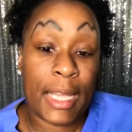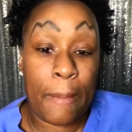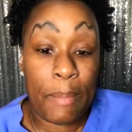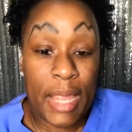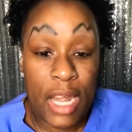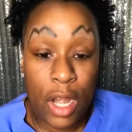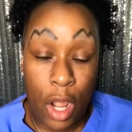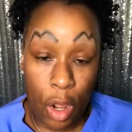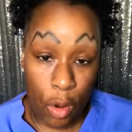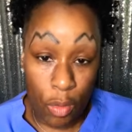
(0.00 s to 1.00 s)
let me
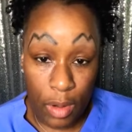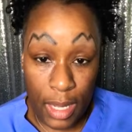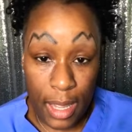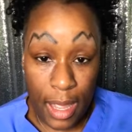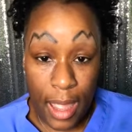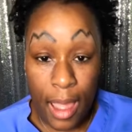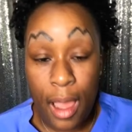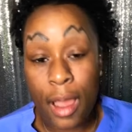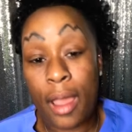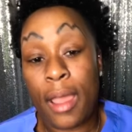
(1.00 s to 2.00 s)
know.
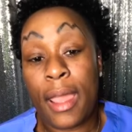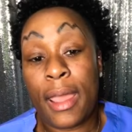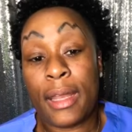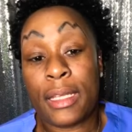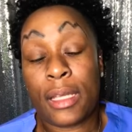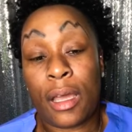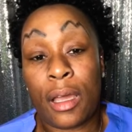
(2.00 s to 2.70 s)
And